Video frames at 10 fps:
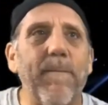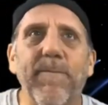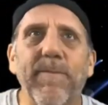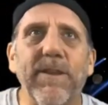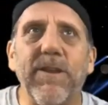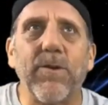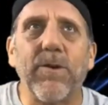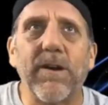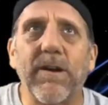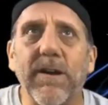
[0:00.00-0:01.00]

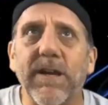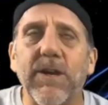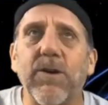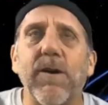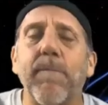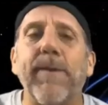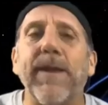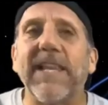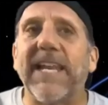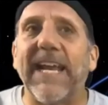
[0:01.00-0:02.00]
your
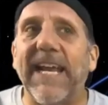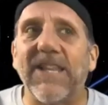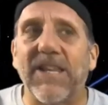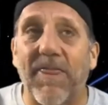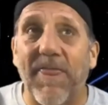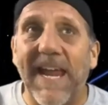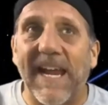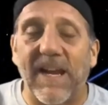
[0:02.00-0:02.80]
ability to think.